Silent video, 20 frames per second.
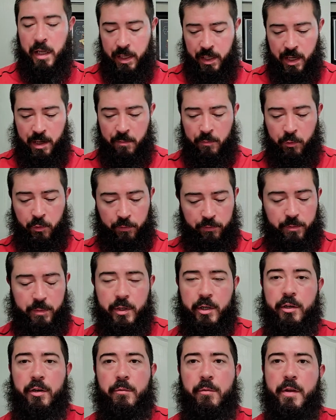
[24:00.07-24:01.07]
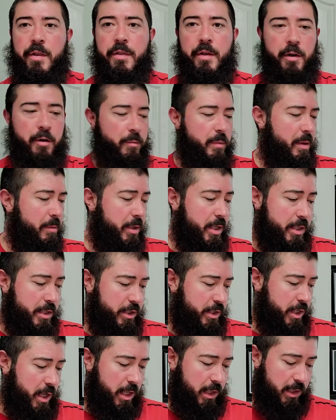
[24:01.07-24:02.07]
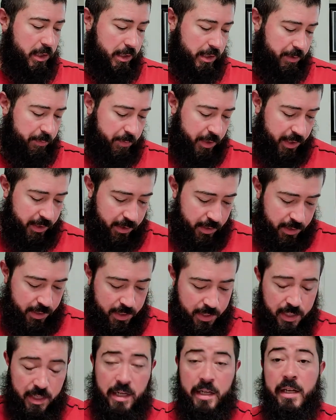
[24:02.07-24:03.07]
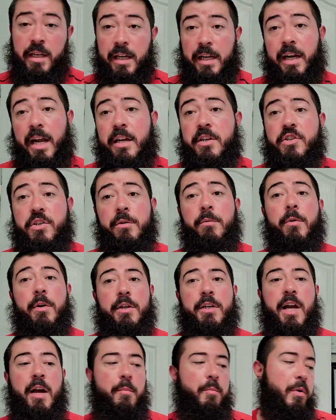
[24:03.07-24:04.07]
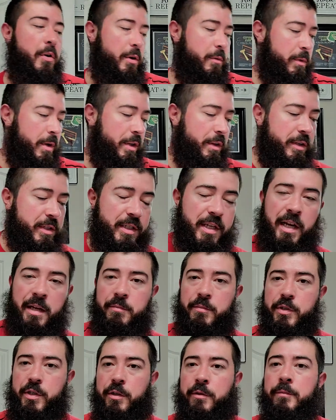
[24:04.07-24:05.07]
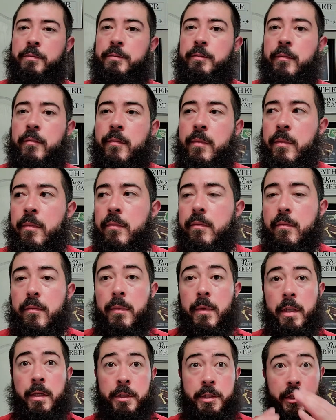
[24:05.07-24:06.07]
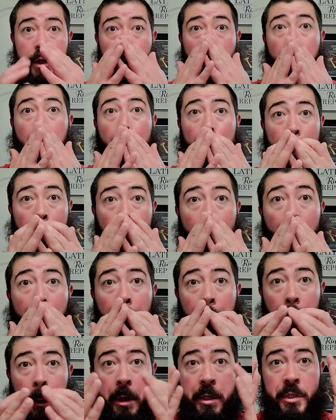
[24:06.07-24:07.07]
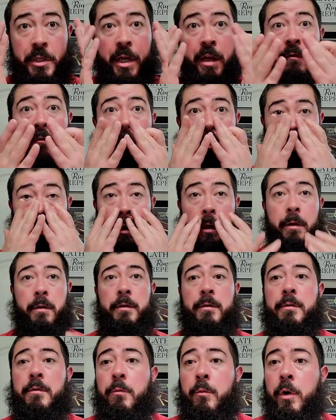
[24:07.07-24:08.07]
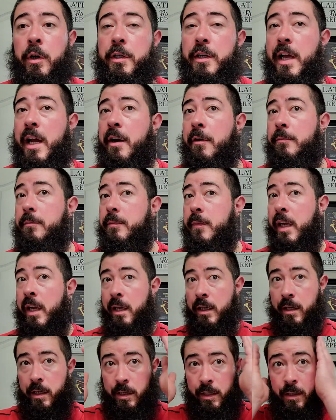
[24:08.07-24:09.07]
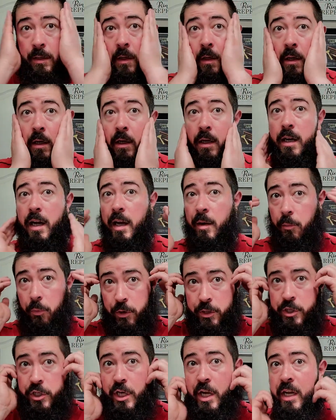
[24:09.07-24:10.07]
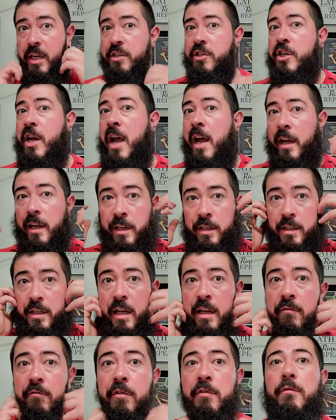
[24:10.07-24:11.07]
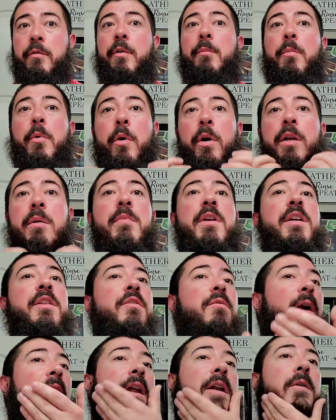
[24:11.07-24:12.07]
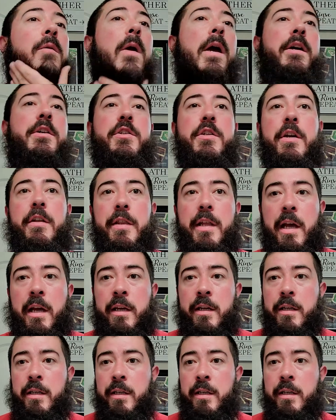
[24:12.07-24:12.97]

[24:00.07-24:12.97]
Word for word: got more familiar with it or maybe I just got lucky, but it actually worked out pretty well this time. So soaking it before I shave with it worked out, and uh, I appreciate Jack and David for pointing me in the right direction on that.